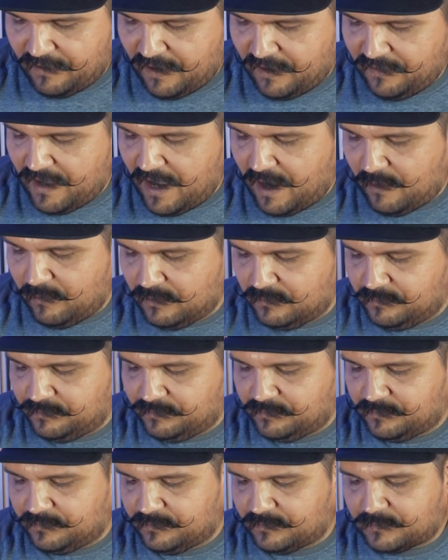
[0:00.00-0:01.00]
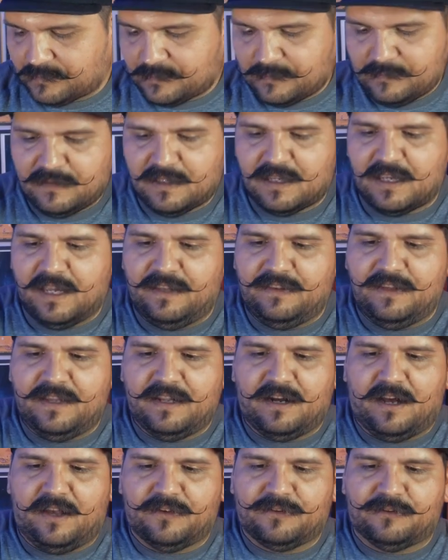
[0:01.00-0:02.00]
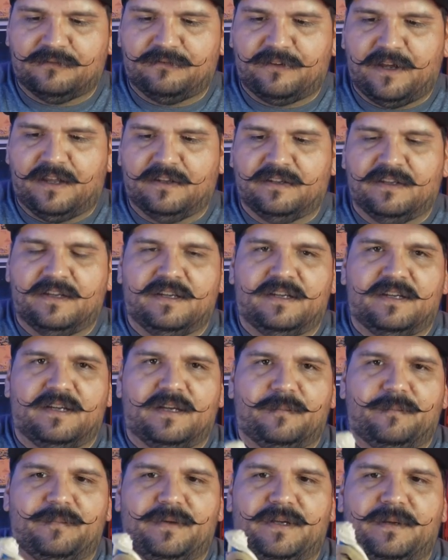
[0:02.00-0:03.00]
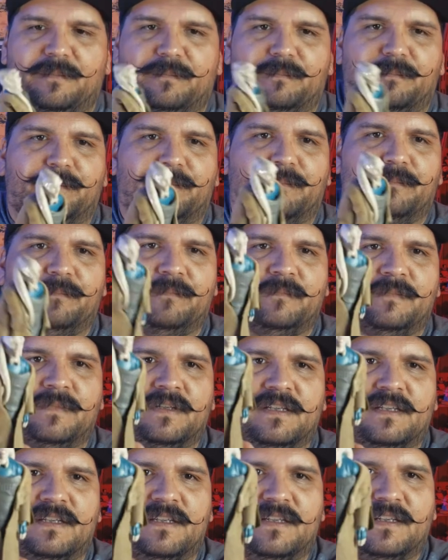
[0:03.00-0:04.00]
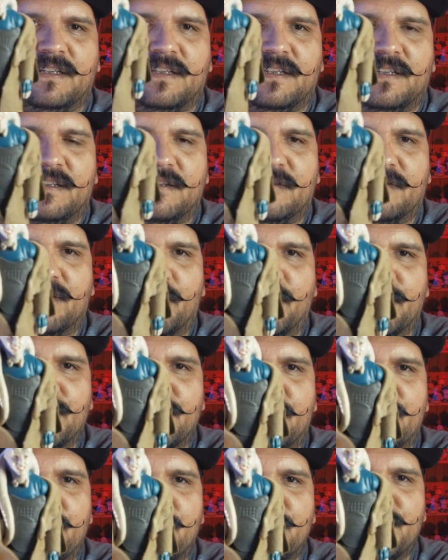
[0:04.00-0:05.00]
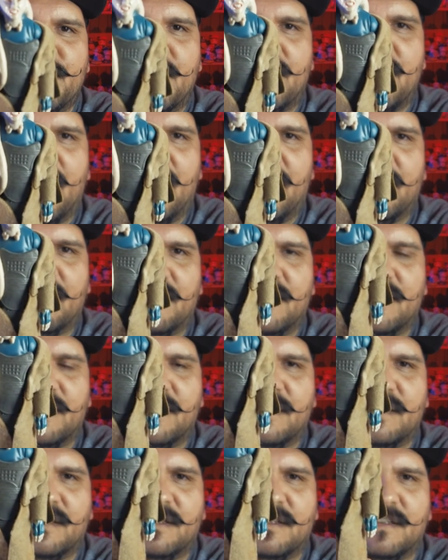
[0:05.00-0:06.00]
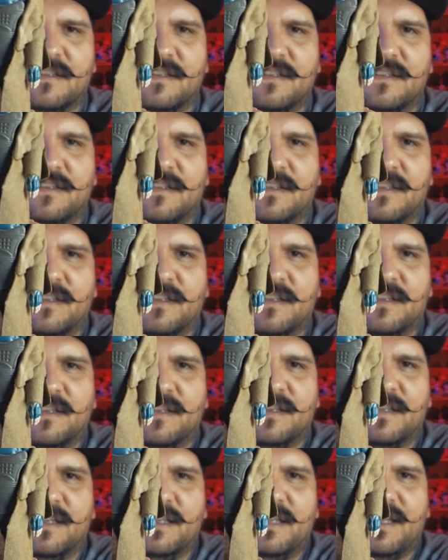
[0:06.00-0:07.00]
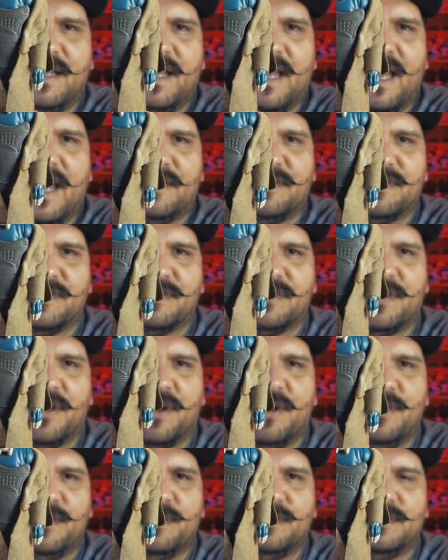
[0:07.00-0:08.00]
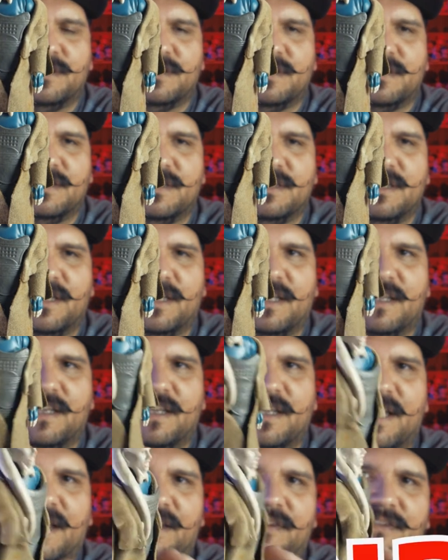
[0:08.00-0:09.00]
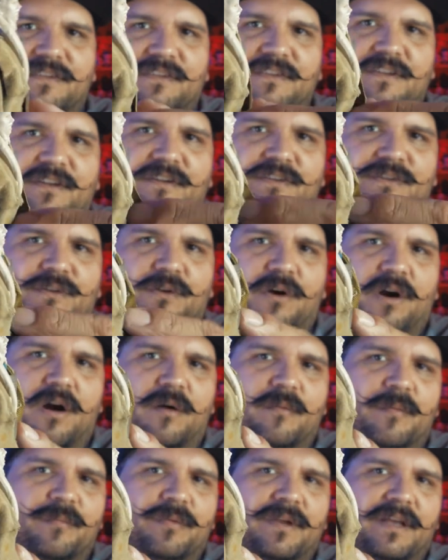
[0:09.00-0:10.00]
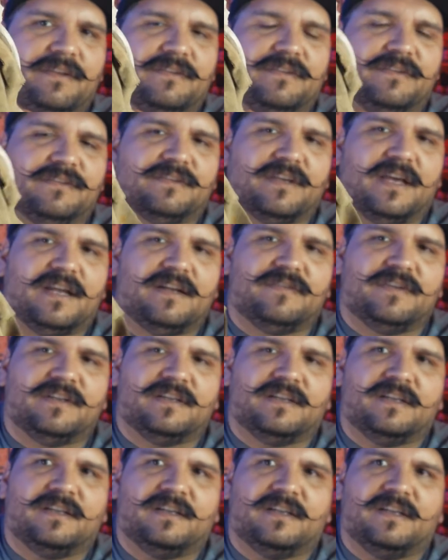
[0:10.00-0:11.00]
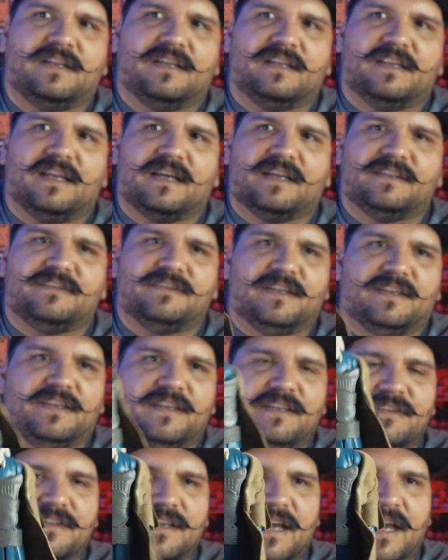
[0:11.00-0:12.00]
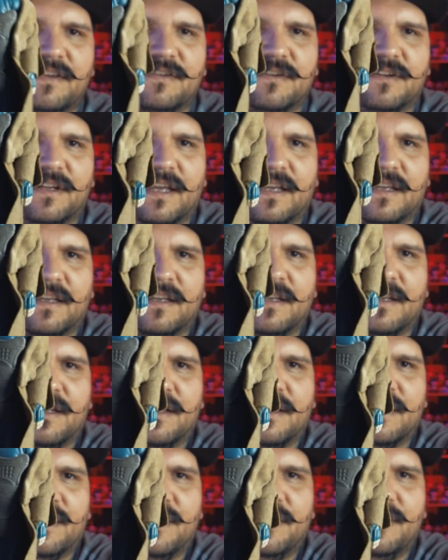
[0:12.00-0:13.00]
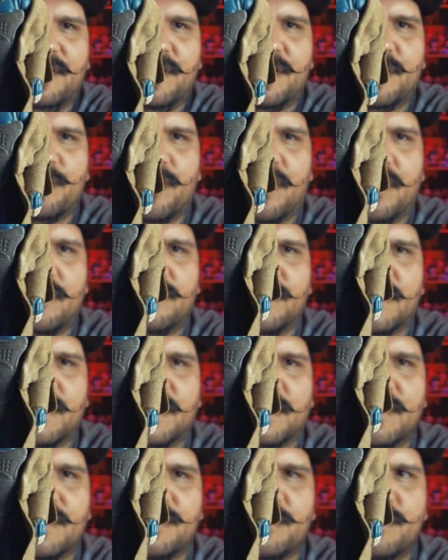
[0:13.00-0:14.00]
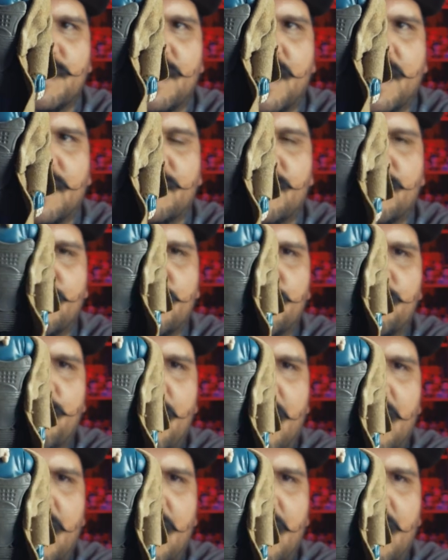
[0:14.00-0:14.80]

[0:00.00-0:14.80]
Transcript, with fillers: I found that one. And then I also found a bib from Return of the Jedi. He has his coat and he has, you know, his little armor plates inside of it. Like I said, these guys are like near perfect. This one has a little